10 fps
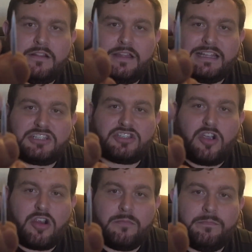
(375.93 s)
That's
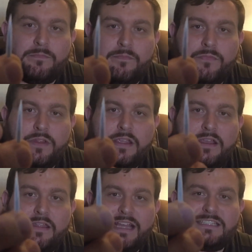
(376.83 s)
sharp.
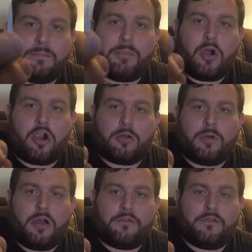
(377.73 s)
That's a
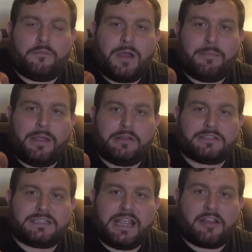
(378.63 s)
barb off my male
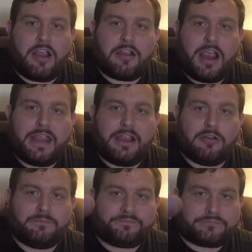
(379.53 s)
Stingray right
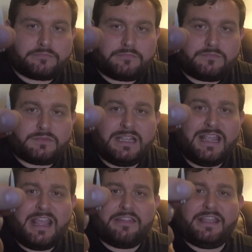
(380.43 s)
here.
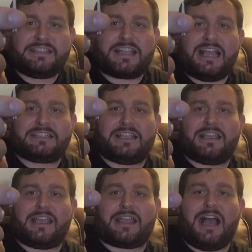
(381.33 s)
These guys could
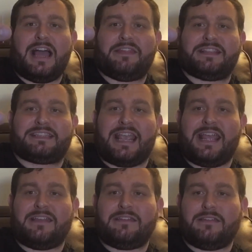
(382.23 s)
get caught in the
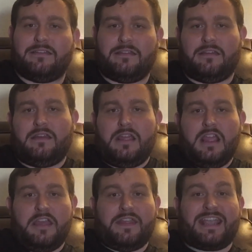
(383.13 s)
sand.
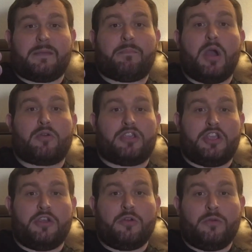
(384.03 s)
They could poke
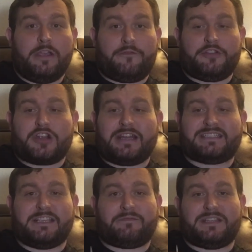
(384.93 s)
you if you try to
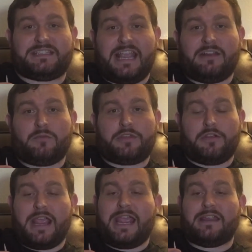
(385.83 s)
sift the sand with
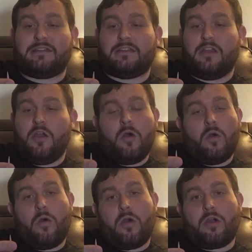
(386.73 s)
your hand,
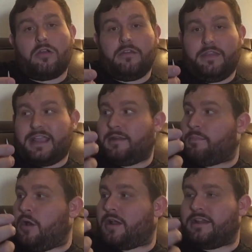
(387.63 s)
or they
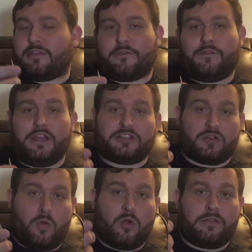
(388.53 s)
could poke another
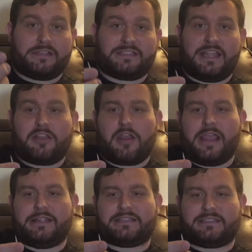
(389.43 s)
fish or the
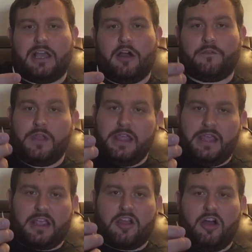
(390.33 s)
Stingray itself
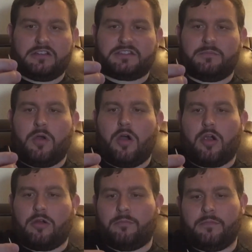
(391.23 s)
and cause some
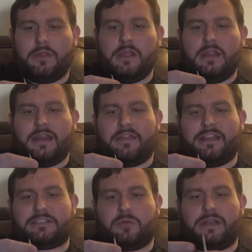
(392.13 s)
harm. Now
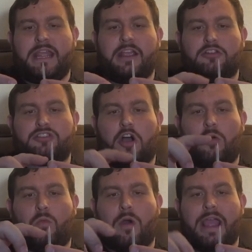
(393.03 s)
this one here is
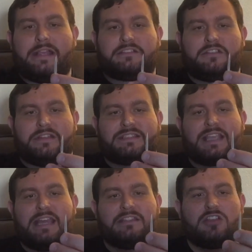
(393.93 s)
all white, so the
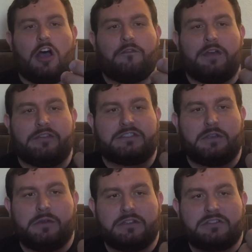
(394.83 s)
skin's off of it,
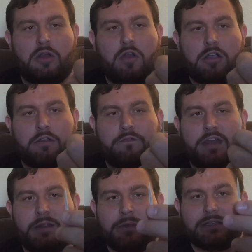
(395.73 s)
so it's no longer
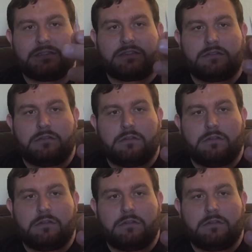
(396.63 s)
venomous.